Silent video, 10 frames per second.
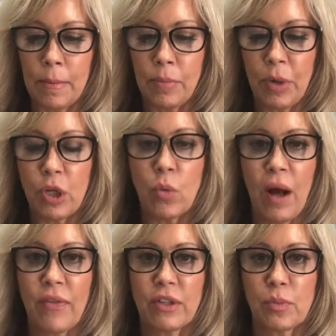but you
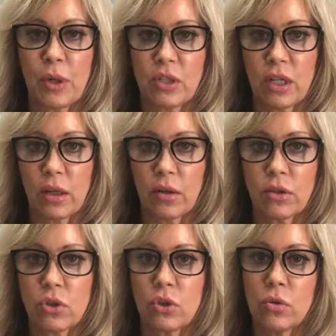want these
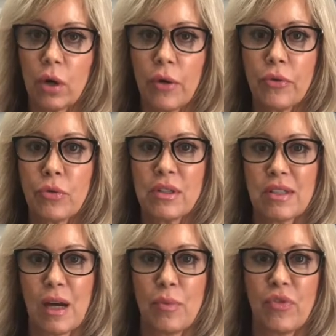particulates to go through this
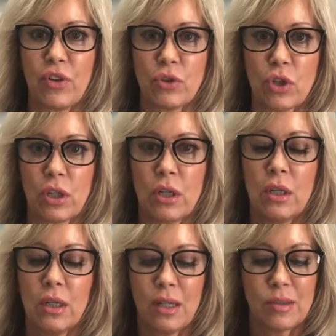HEPA filter
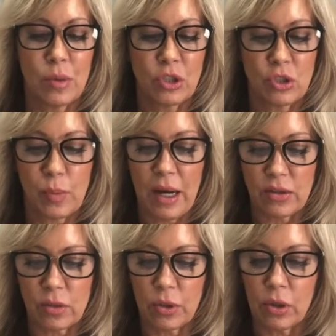as much as
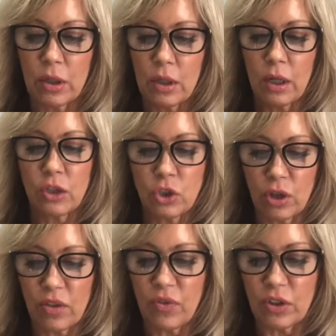possible. A
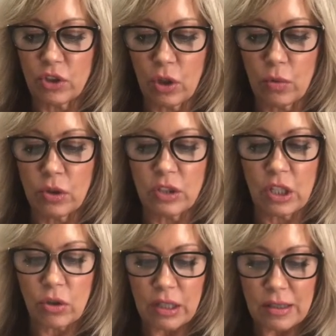dirty filter will
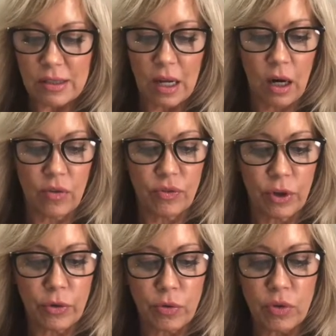decrease the airflow
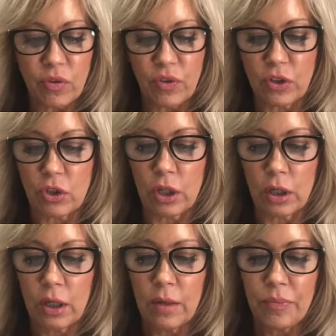through the filter
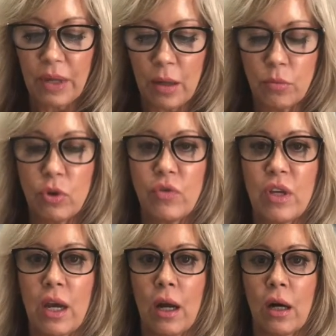and move the
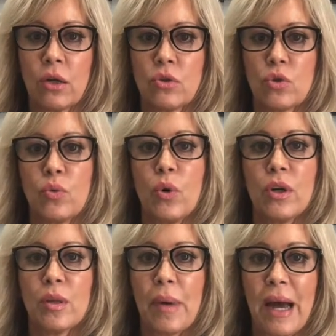air toward
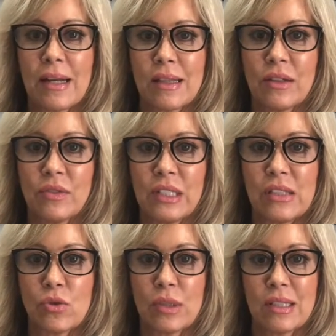the path of
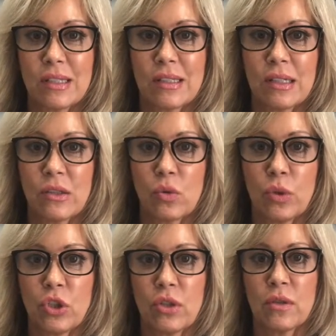least resistance,
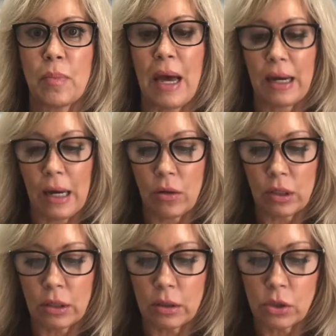which is back out
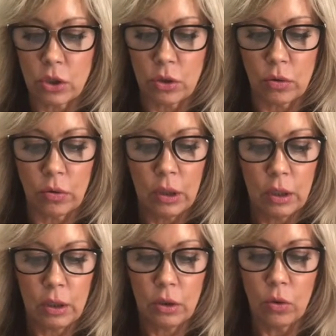into
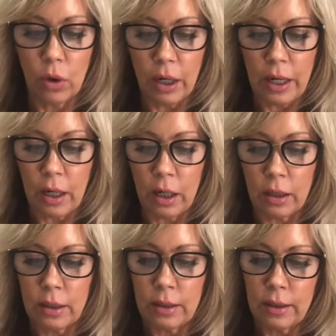your air,
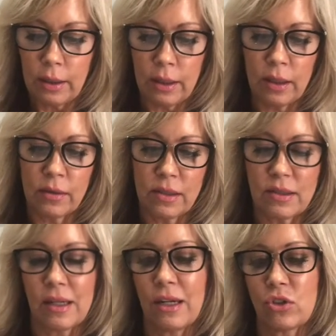and this
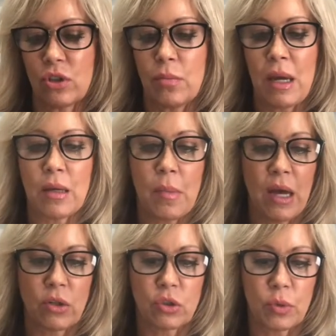can actually make
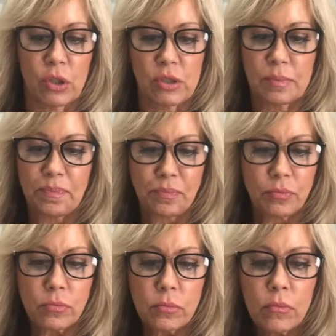matters worse.
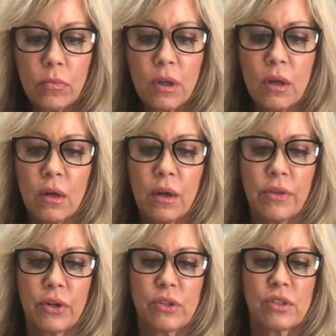
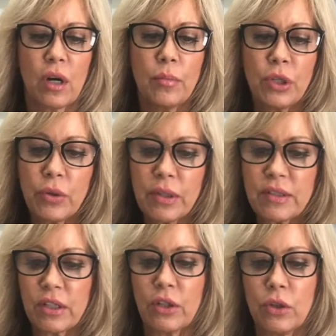There's some units
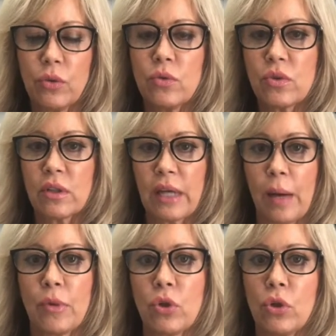that use
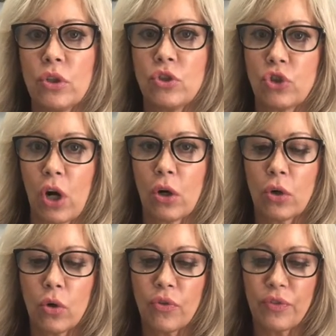chemical and
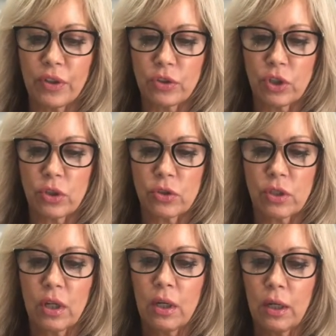charcoal filters,
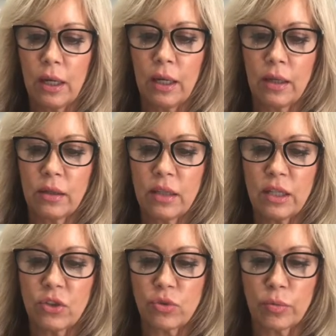and
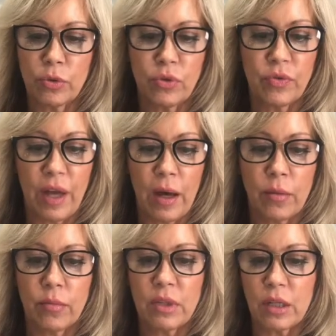these remove
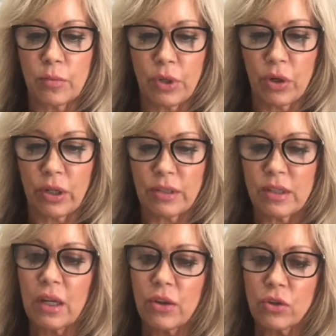the impurities.
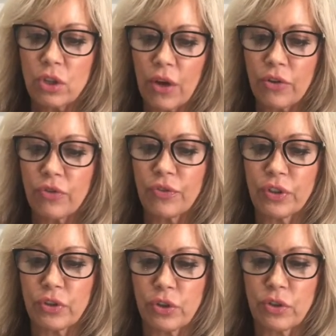There's other
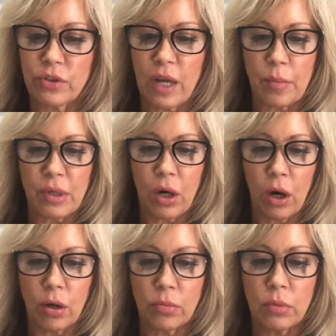filters that
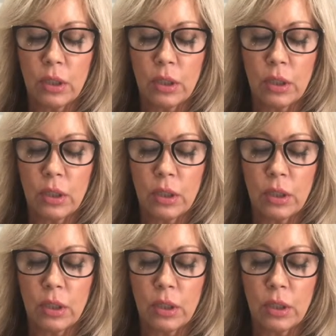become